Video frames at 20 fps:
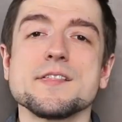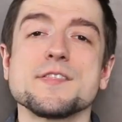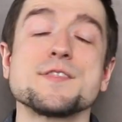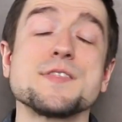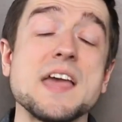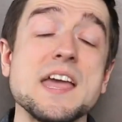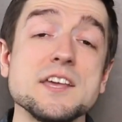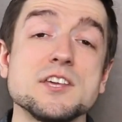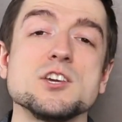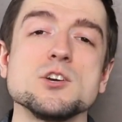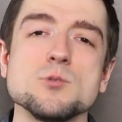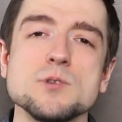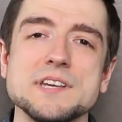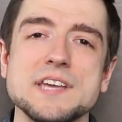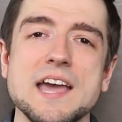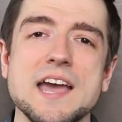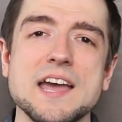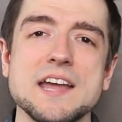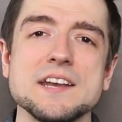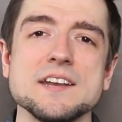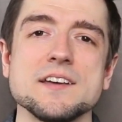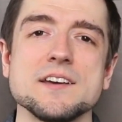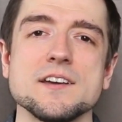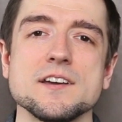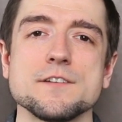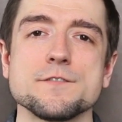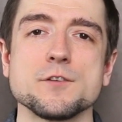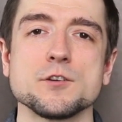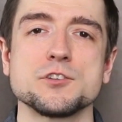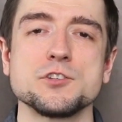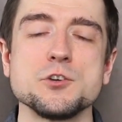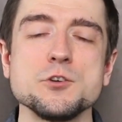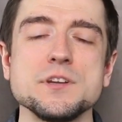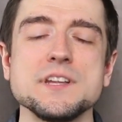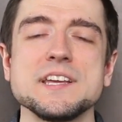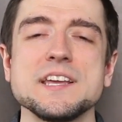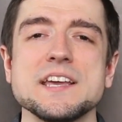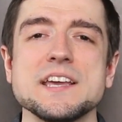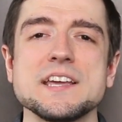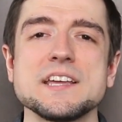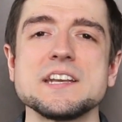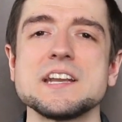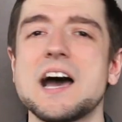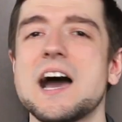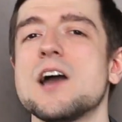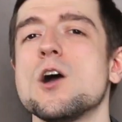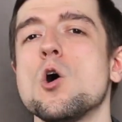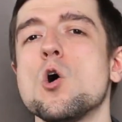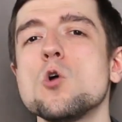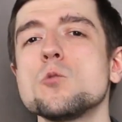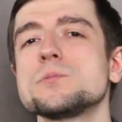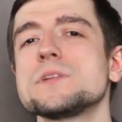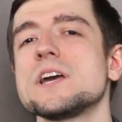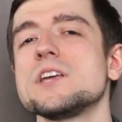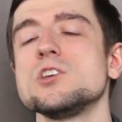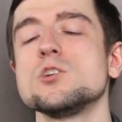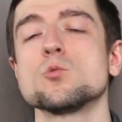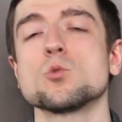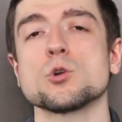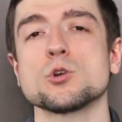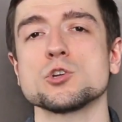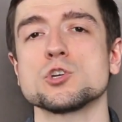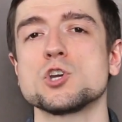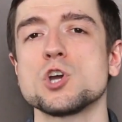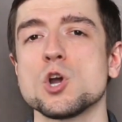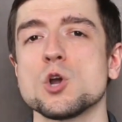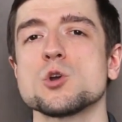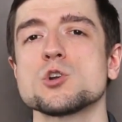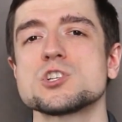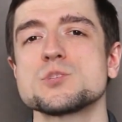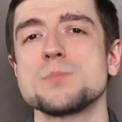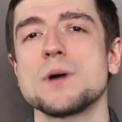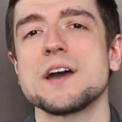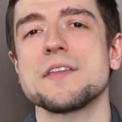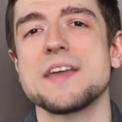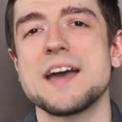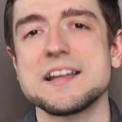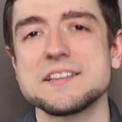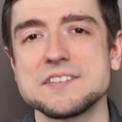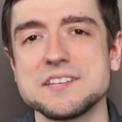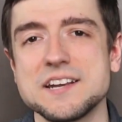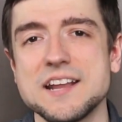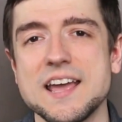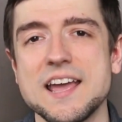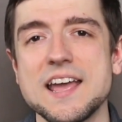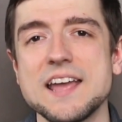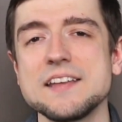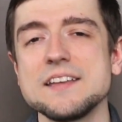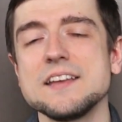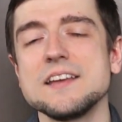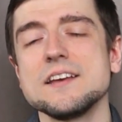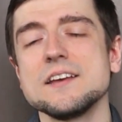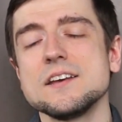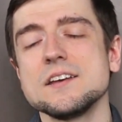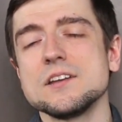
Thank you again for tuning in. I hope that you were encouraged by that today.